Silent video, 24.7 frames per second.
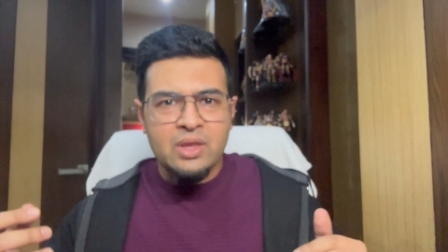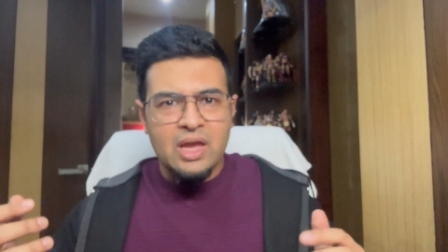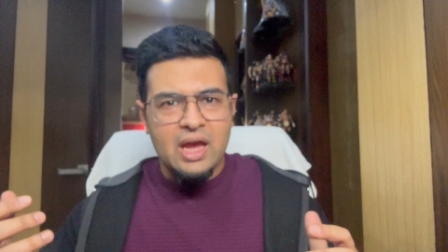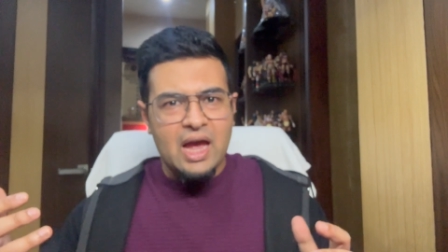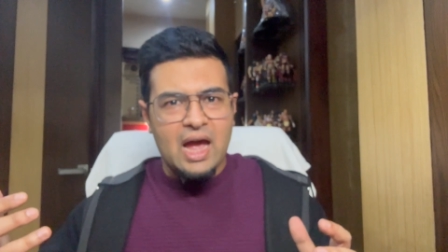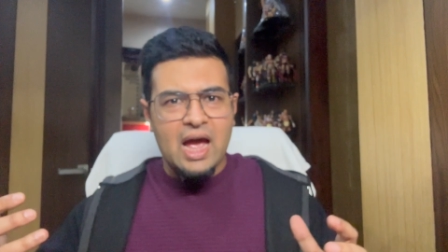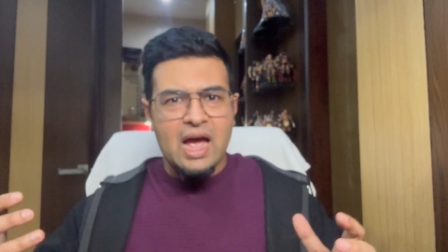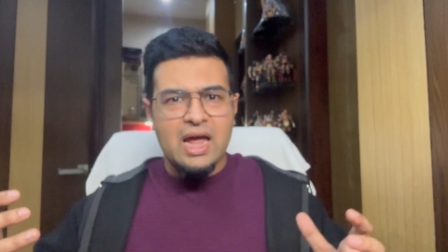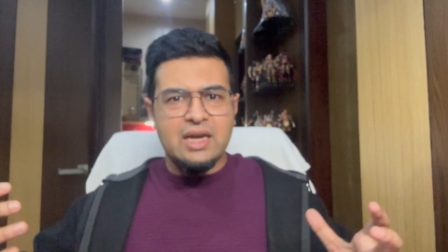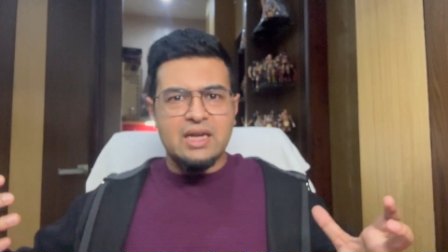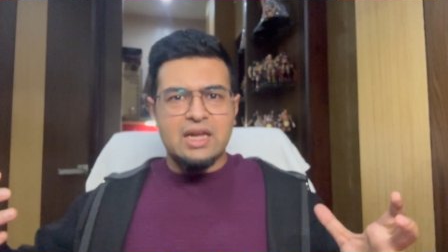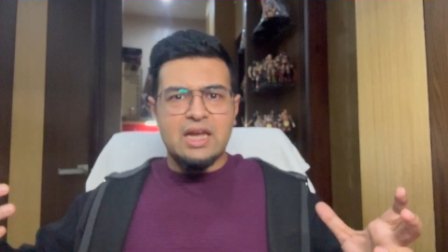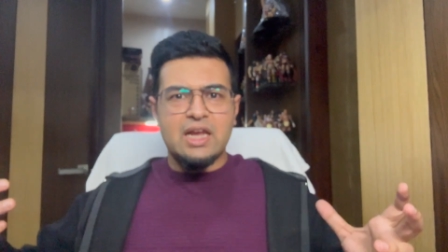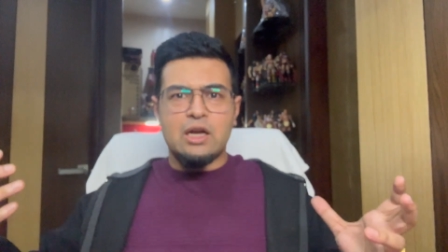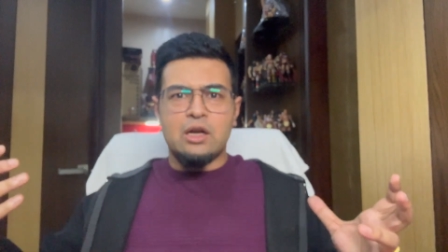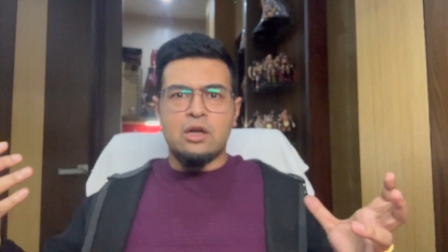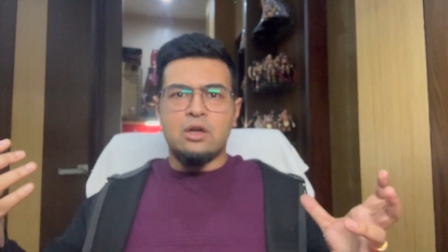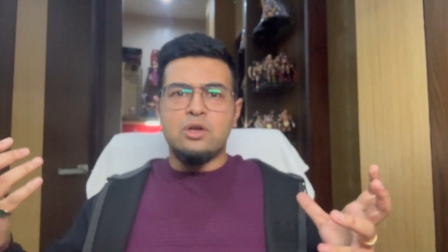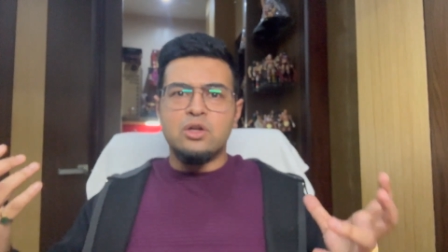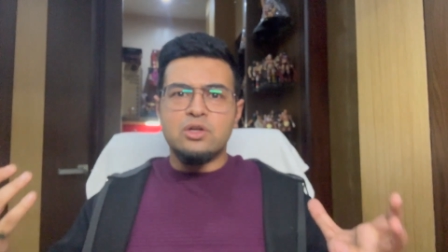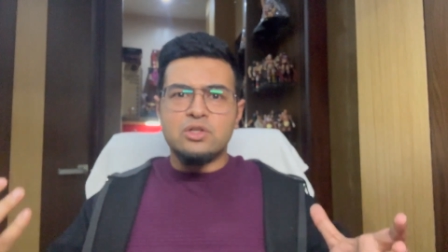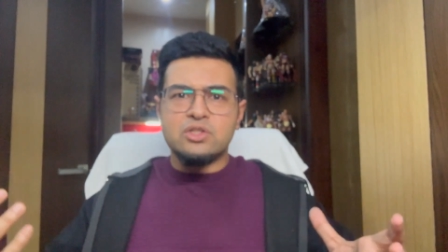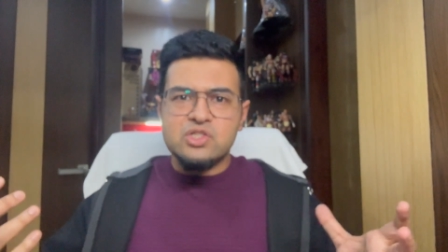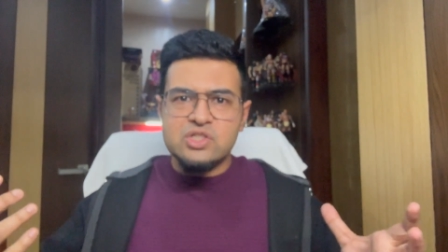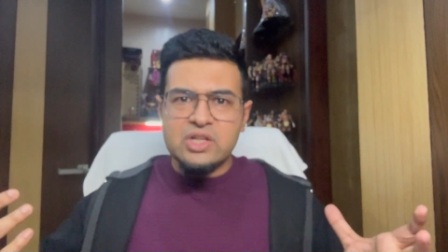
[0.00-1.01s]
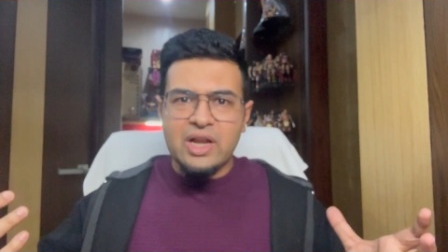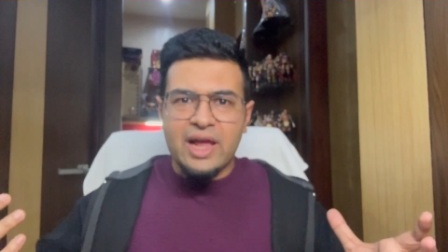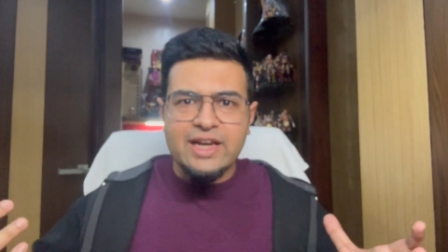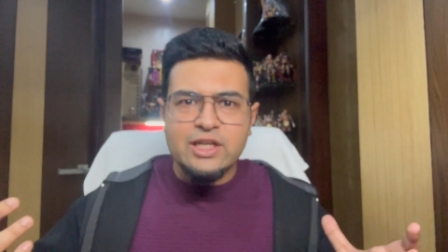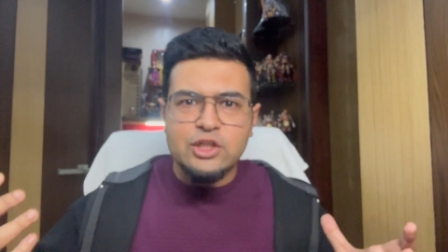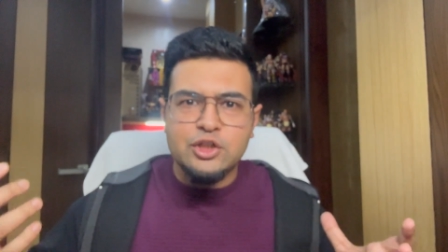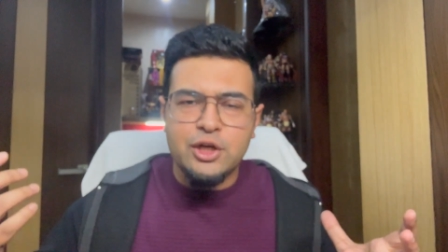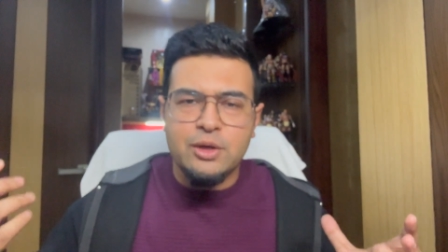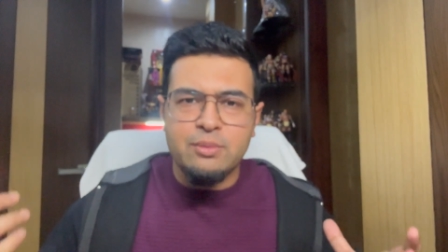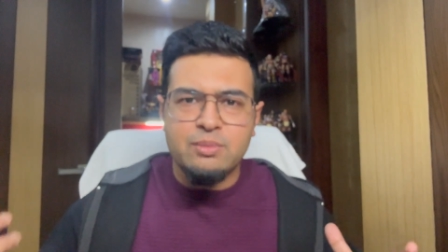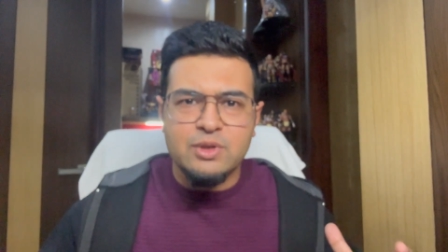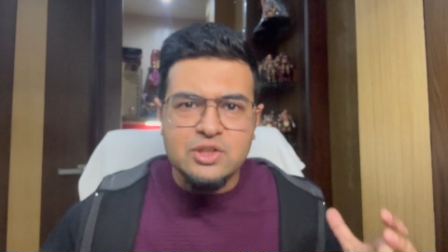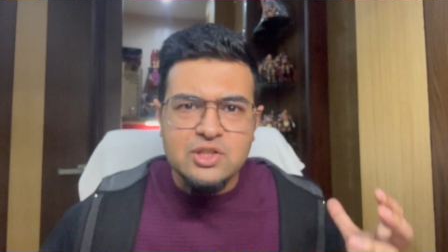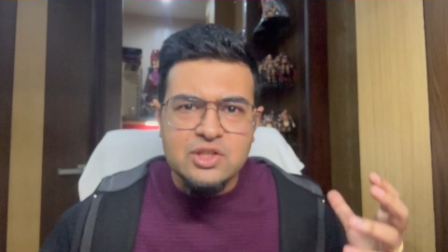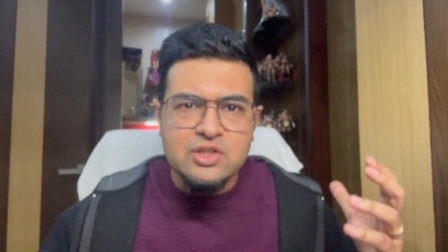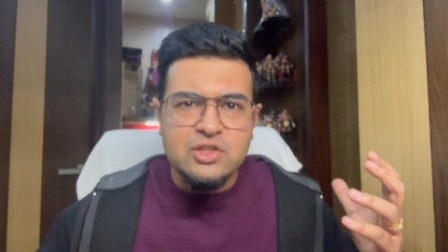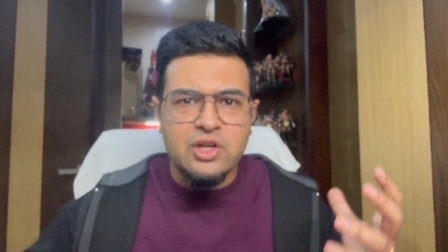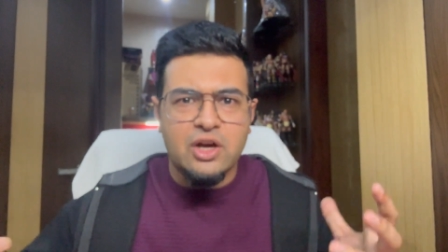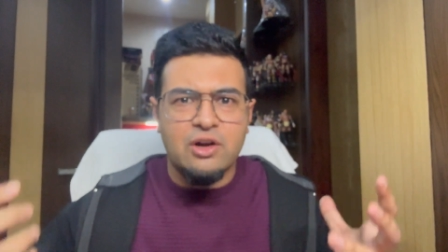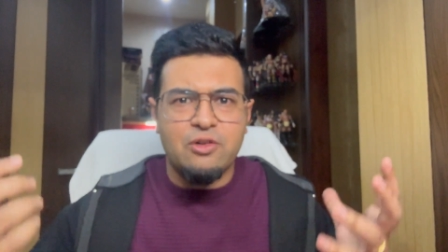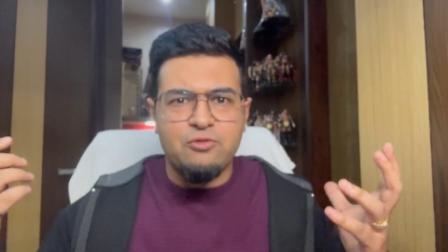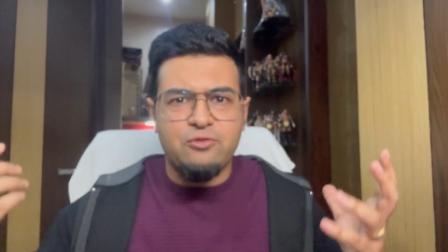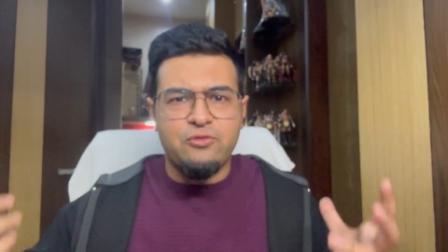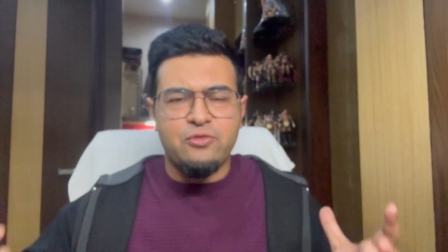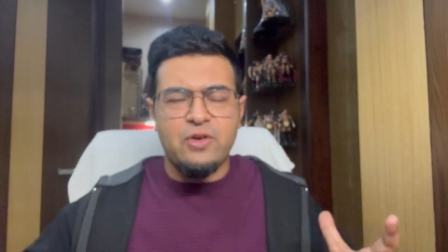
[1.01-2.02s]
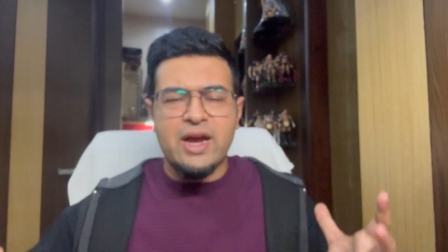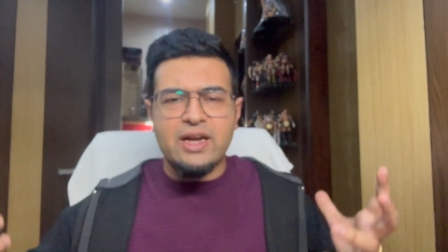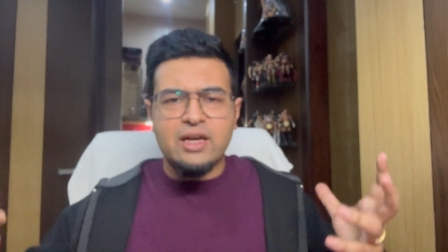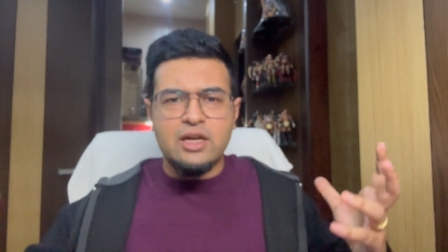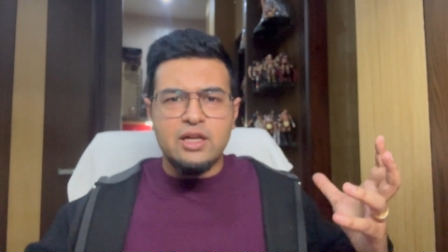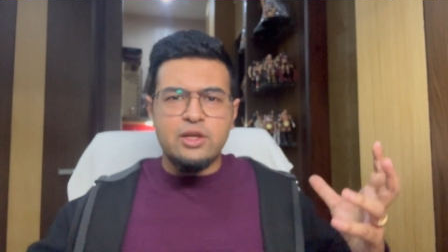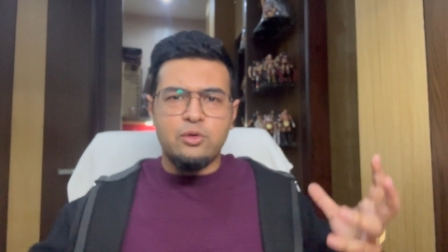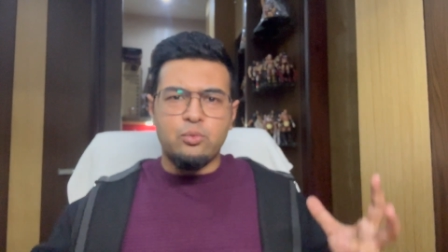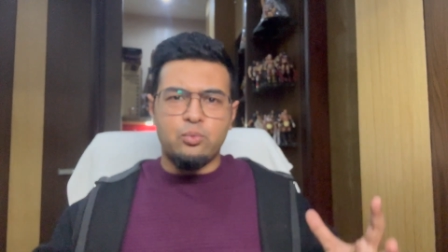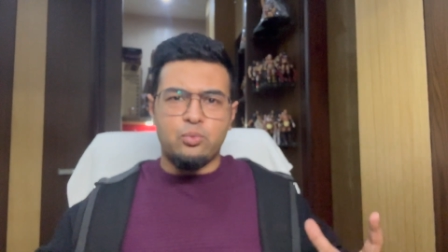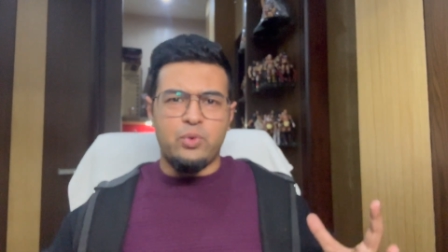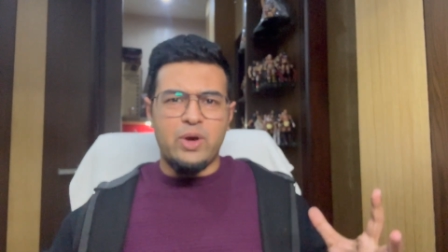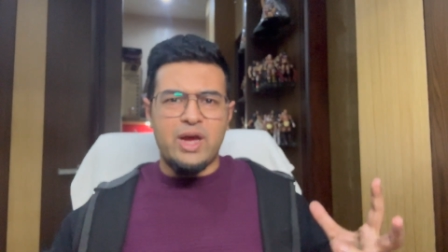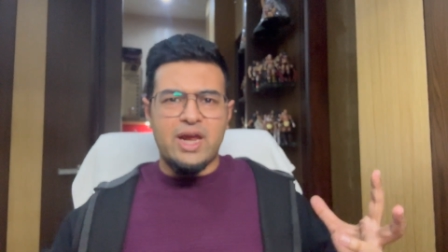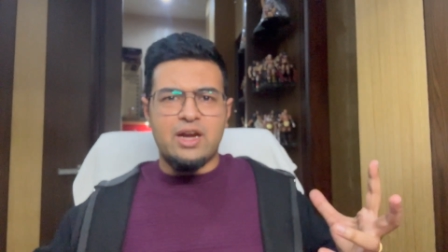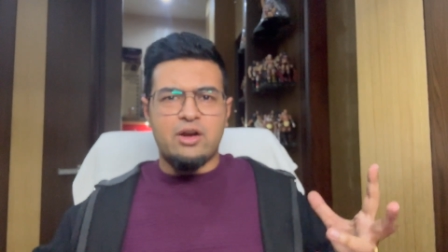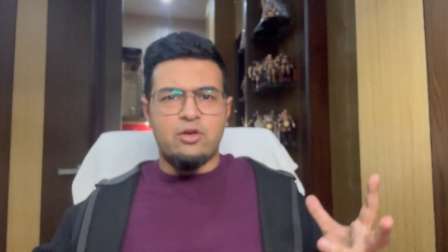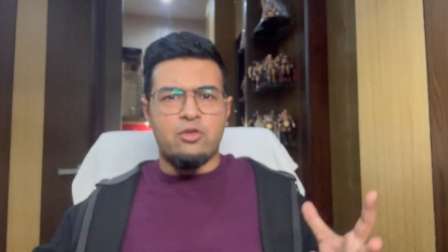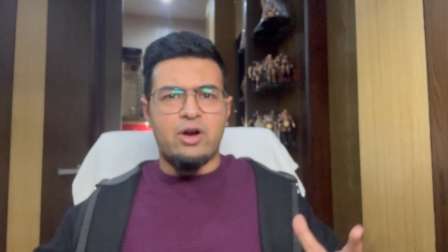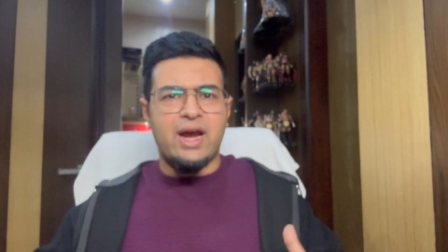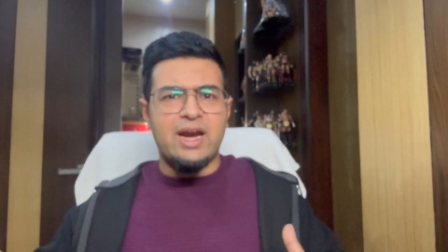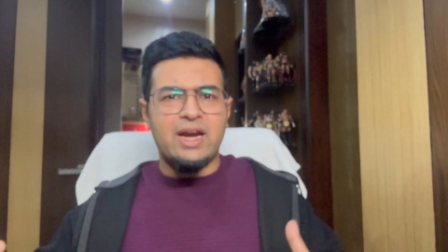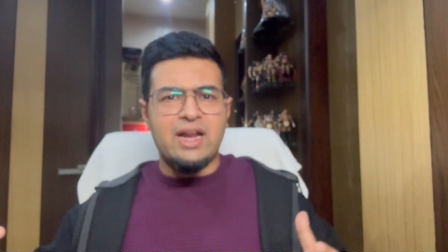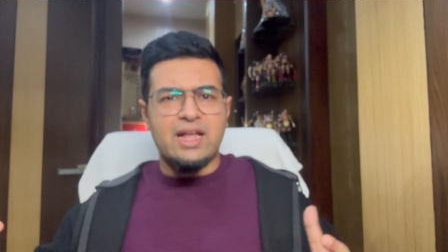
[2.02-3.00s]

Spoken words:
And it looks like Sheamus is going to finally win, right?